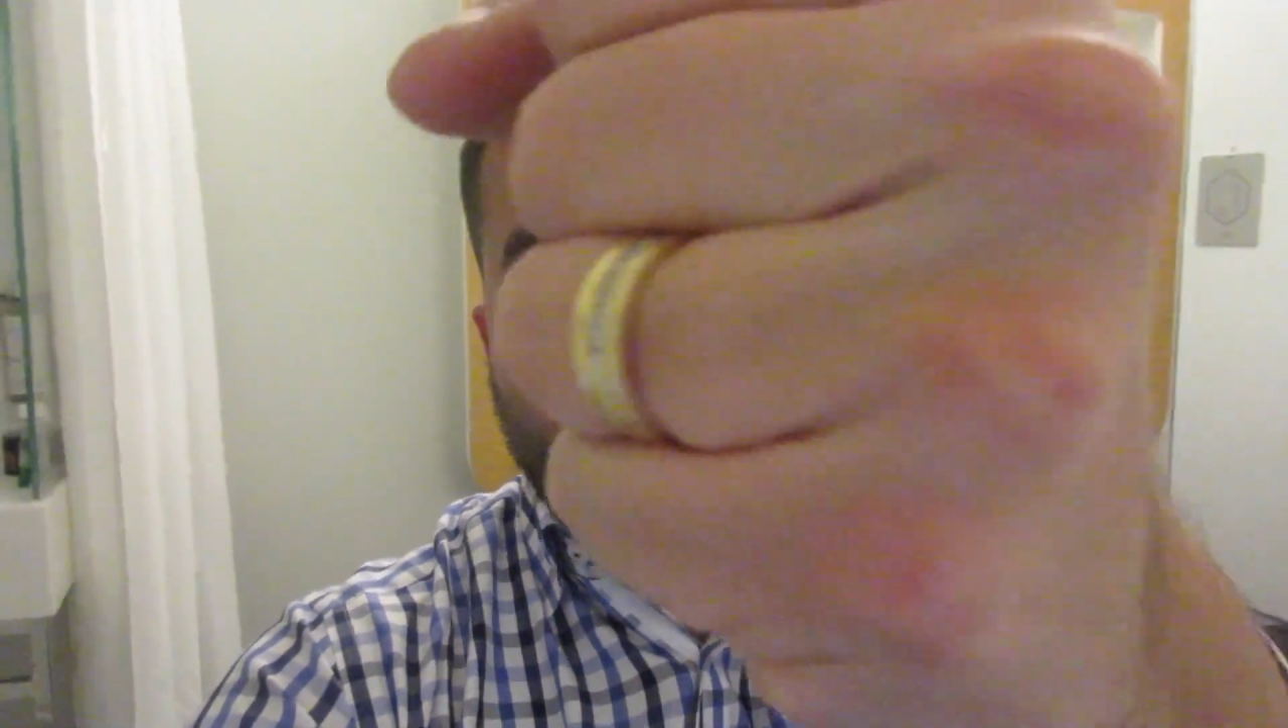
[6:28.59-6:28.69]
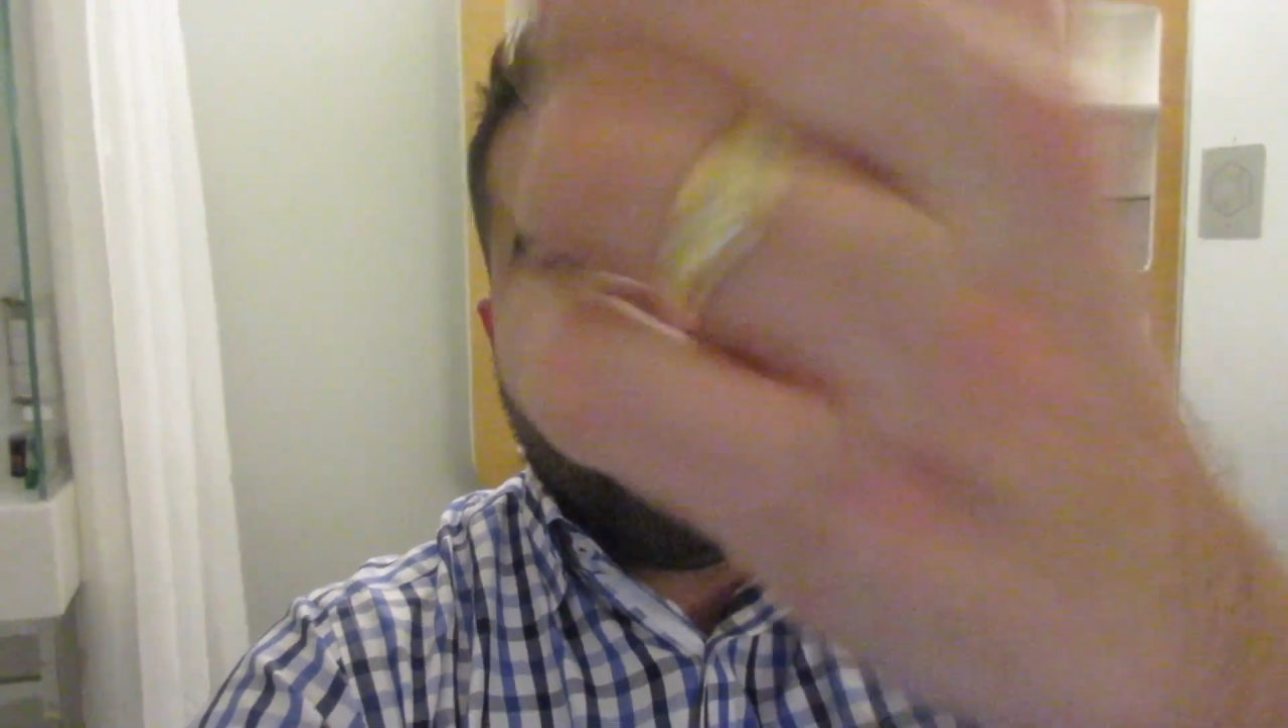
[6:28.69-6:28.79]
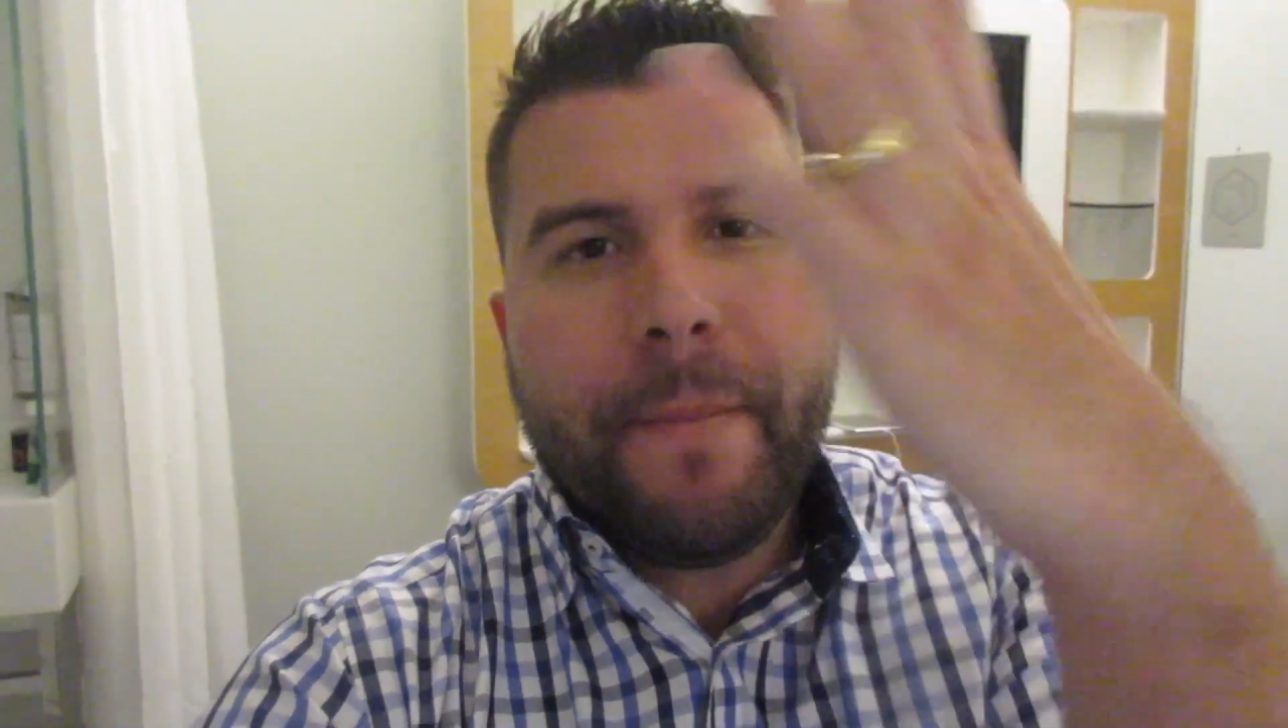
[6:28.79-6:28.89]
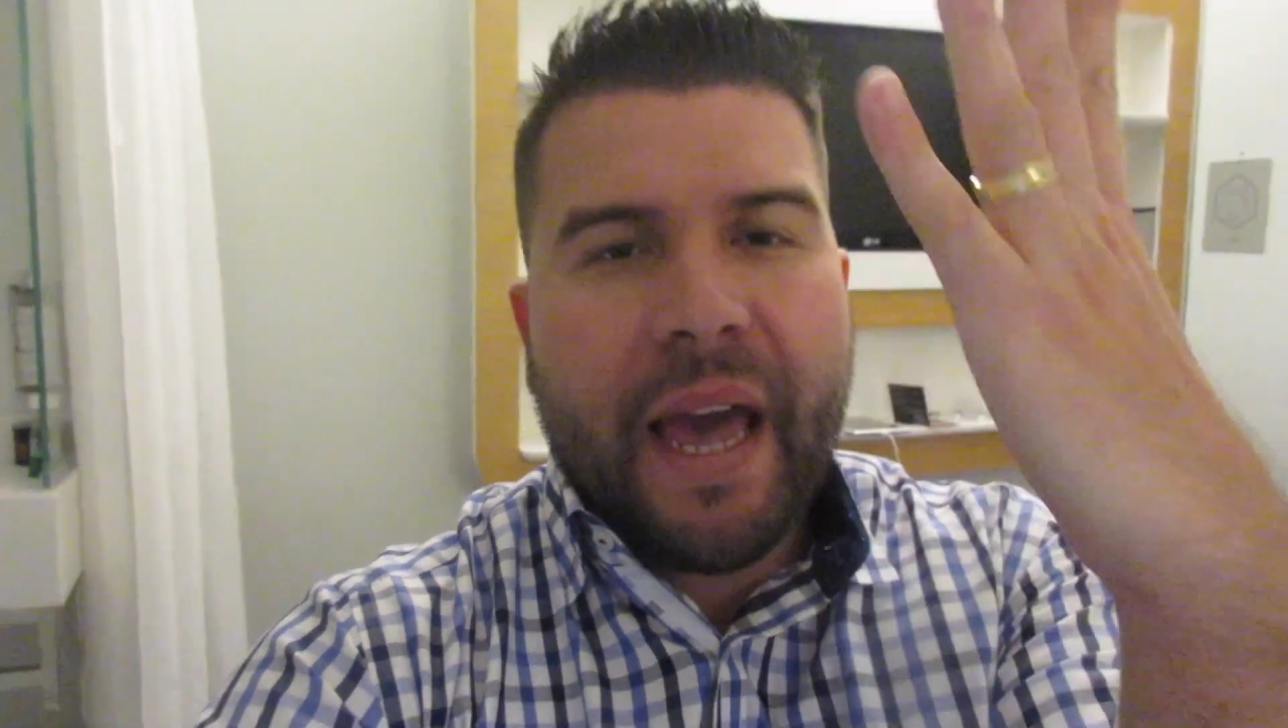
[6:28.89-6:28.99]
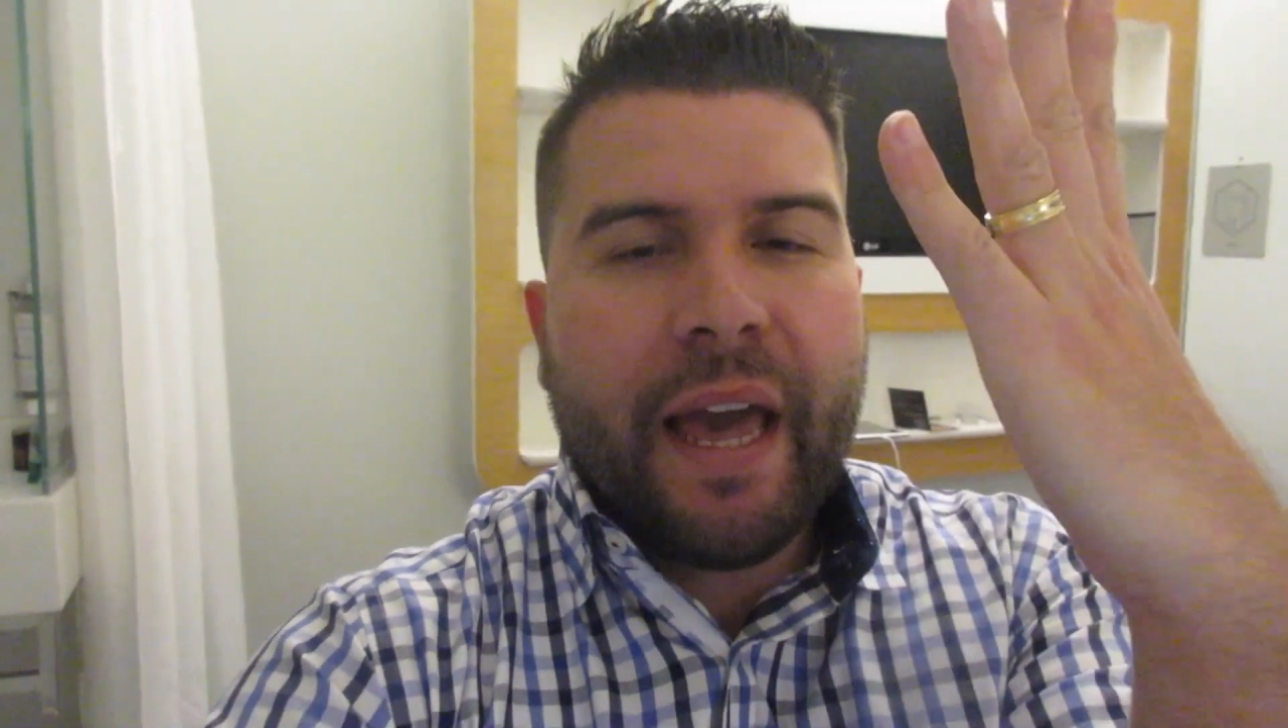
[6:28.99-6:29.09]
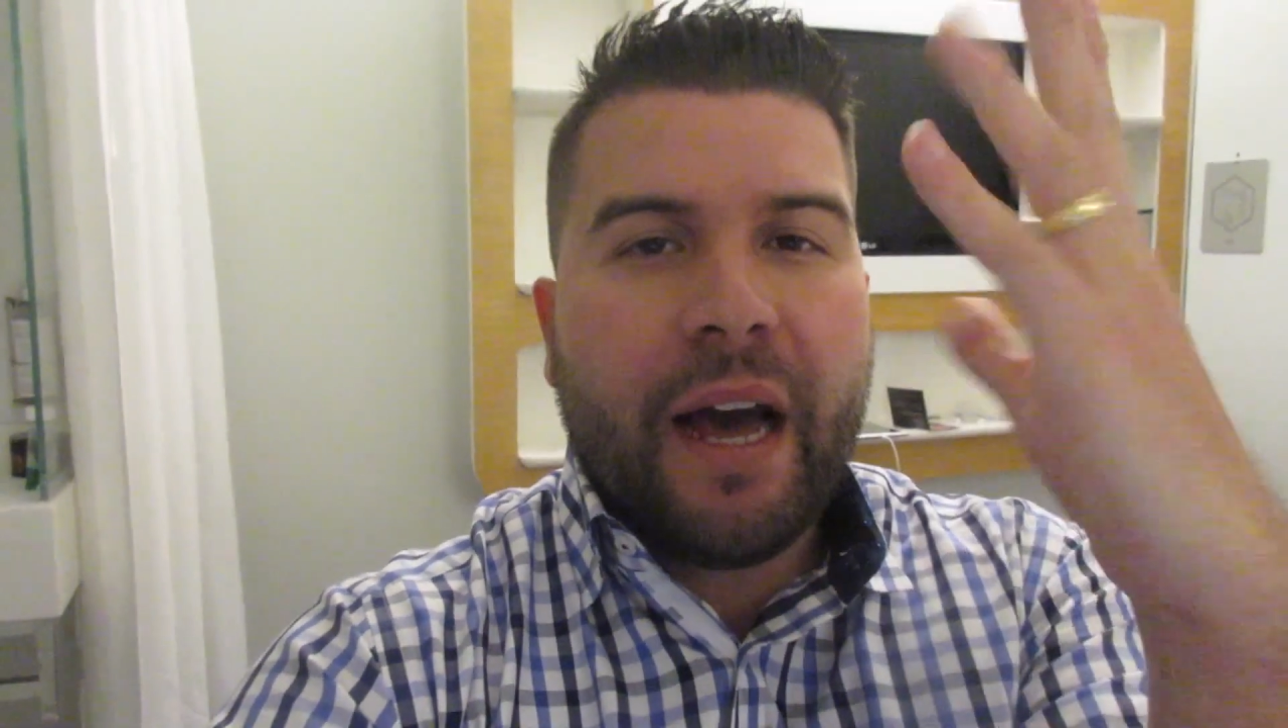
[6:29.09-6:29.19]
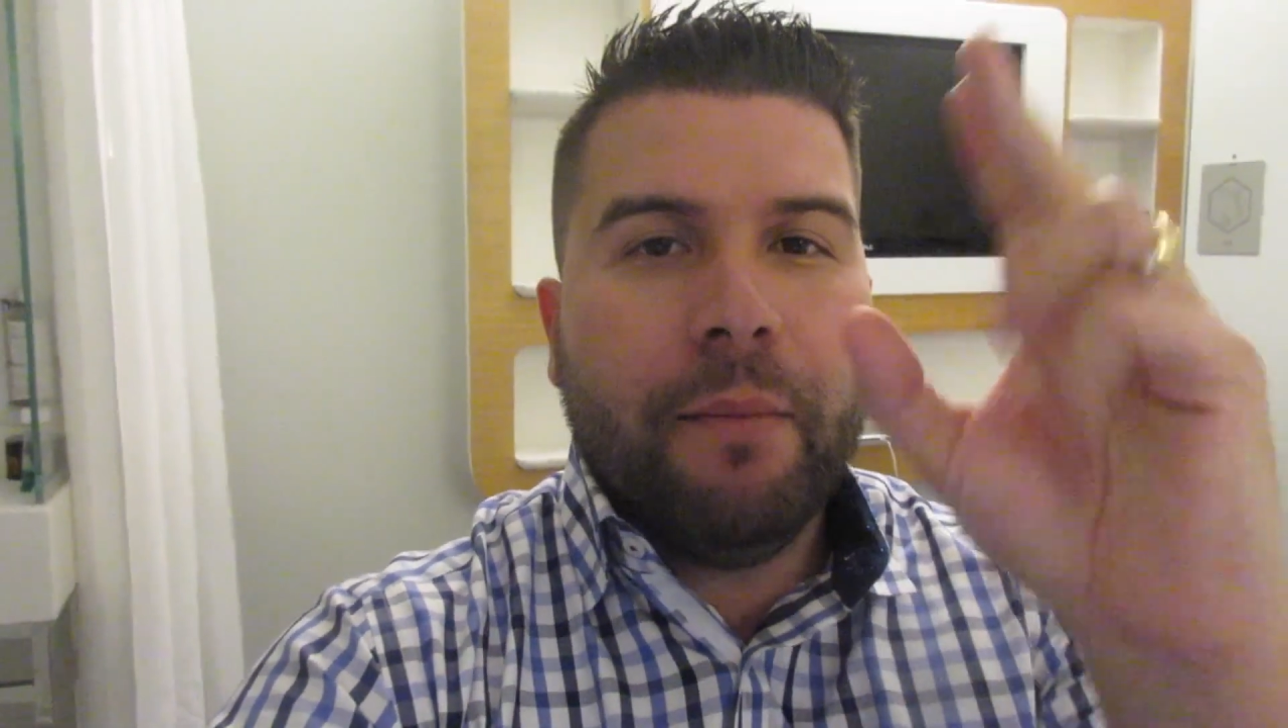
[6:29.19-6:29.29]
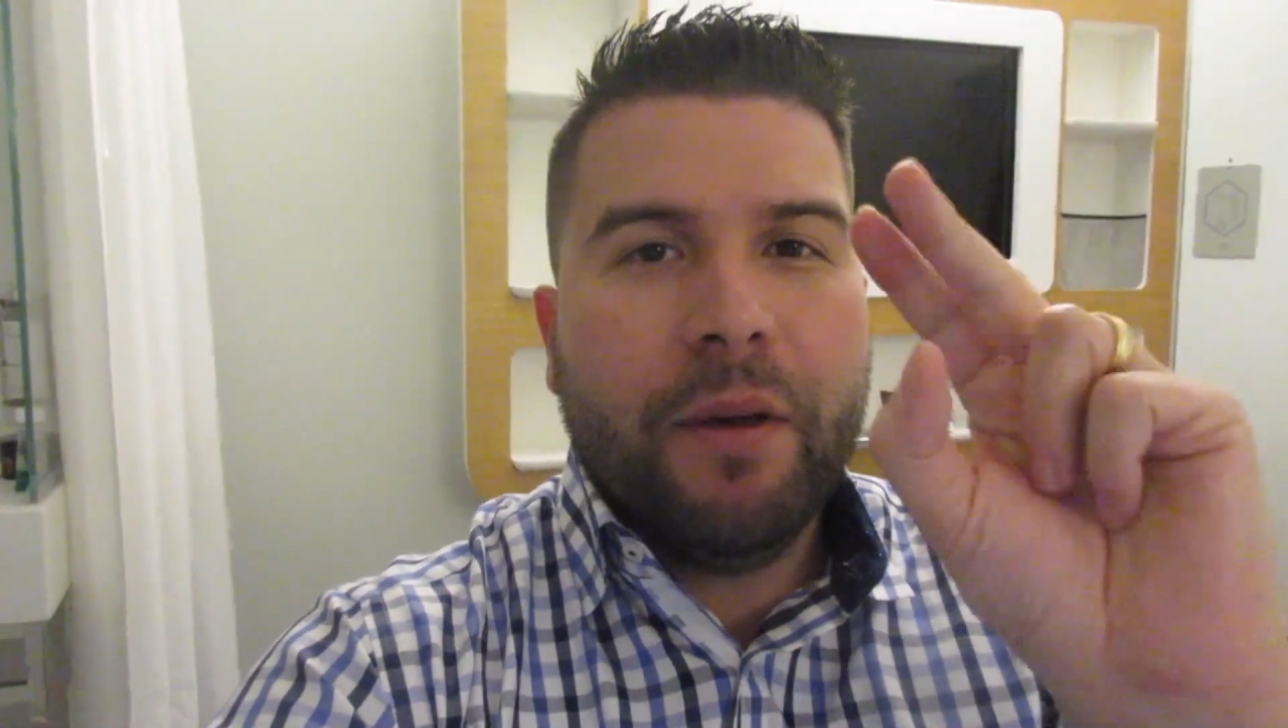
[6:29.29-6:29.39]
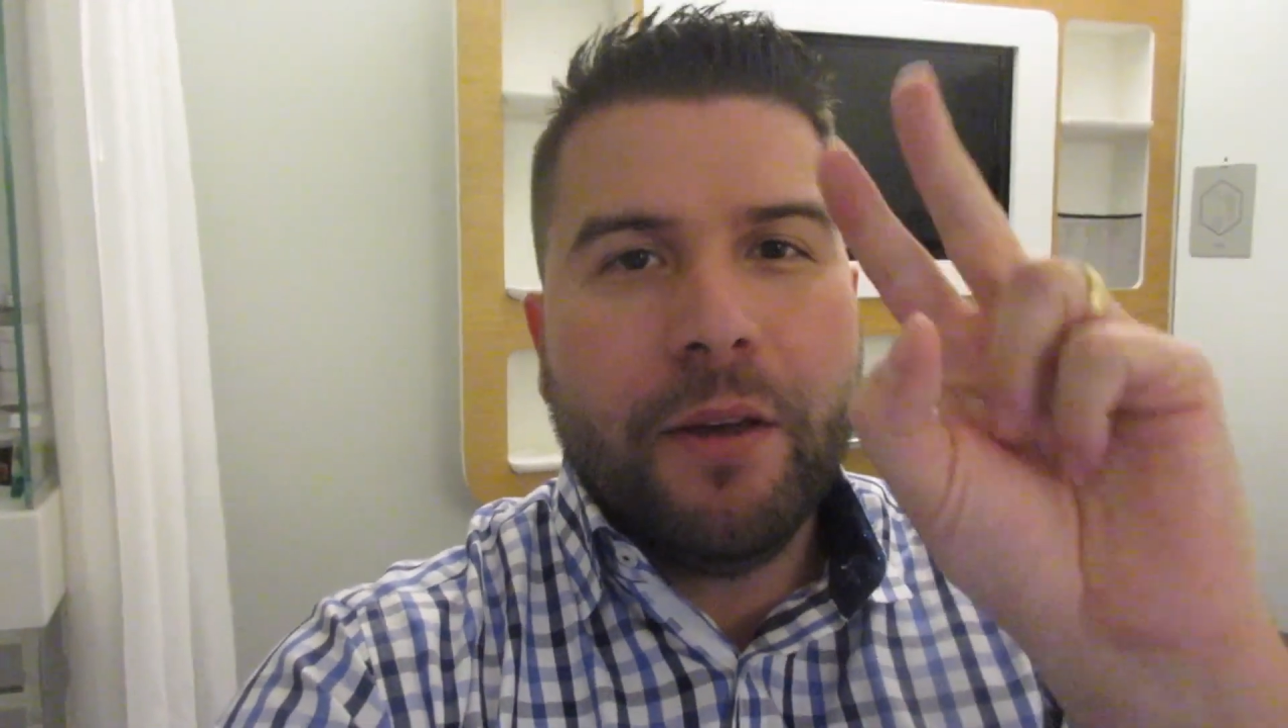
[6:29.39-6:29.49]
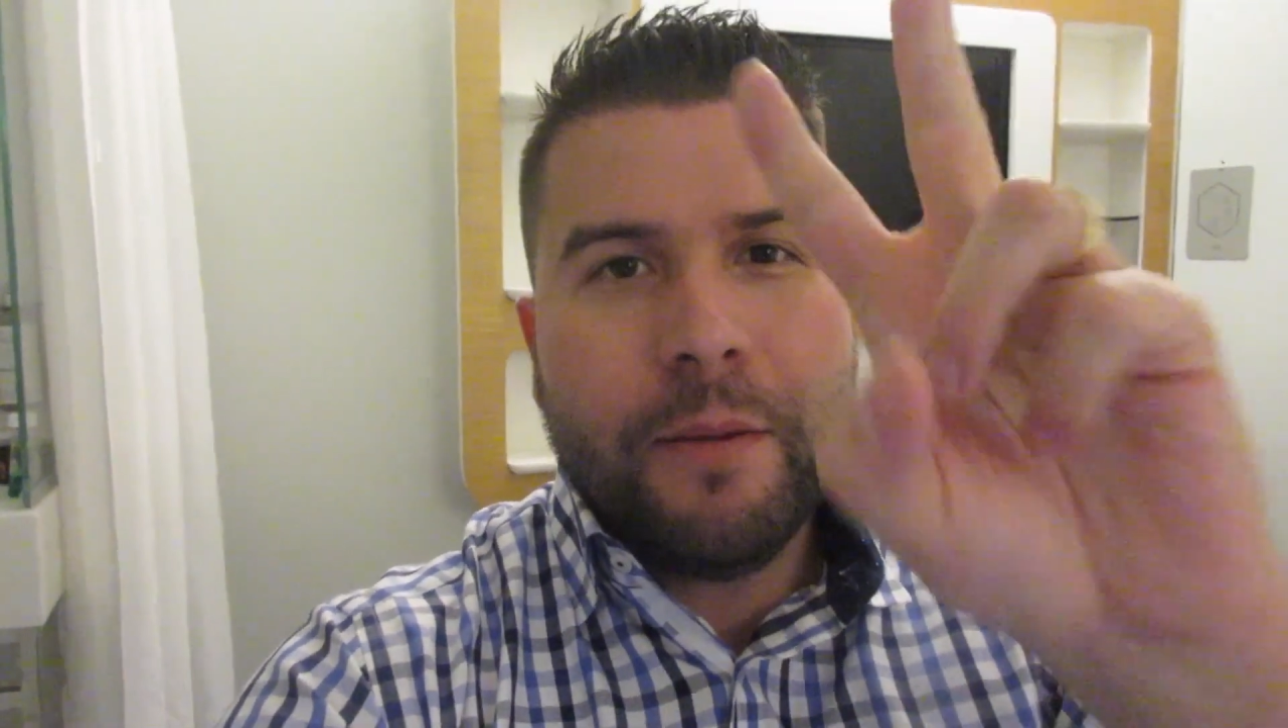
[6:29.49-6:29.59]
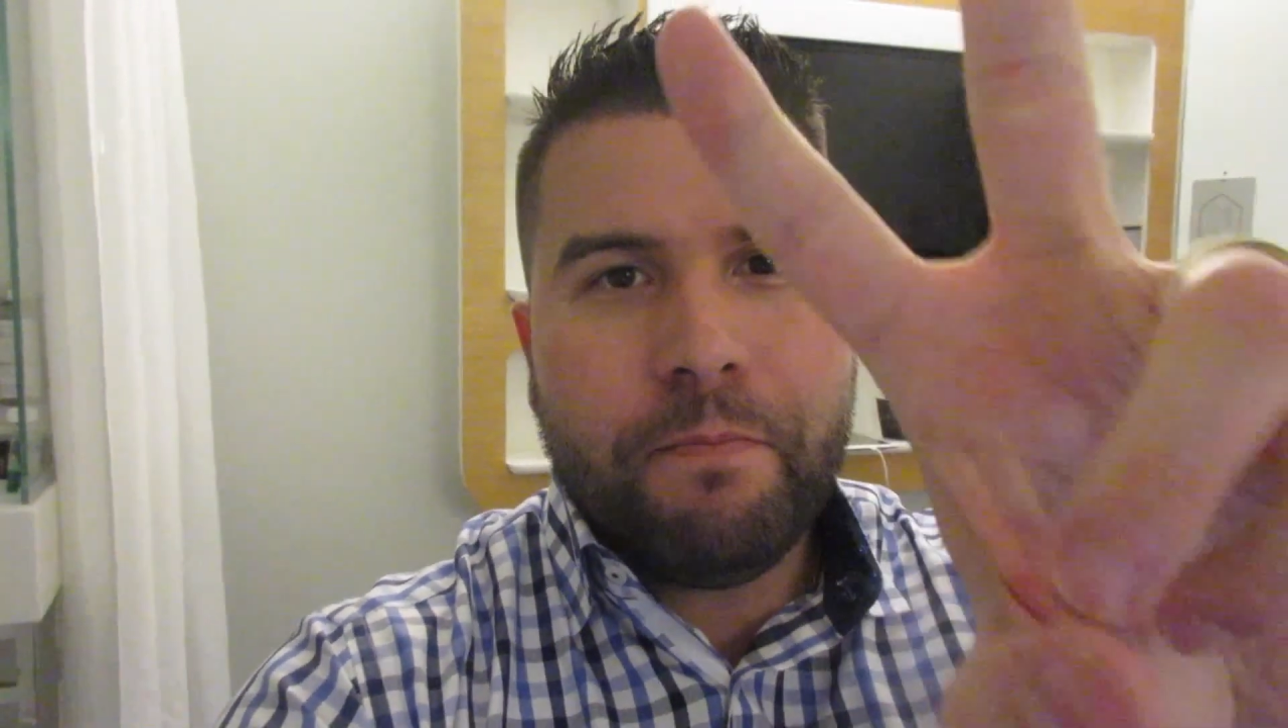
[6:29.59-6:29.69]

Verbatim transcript: bam,